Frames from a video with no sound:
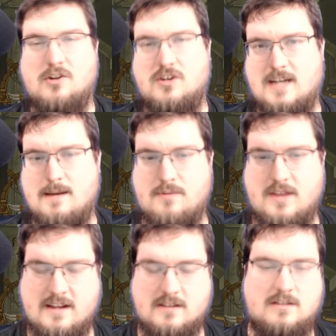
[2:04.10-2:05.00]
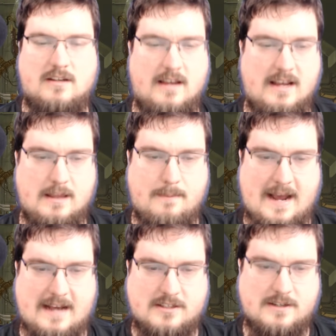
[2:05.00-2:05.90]
type things in the
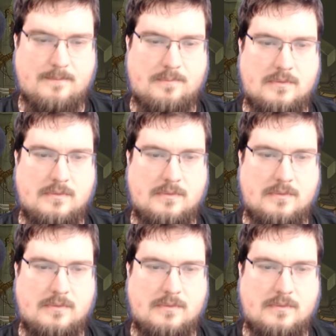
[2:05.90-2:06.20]
past.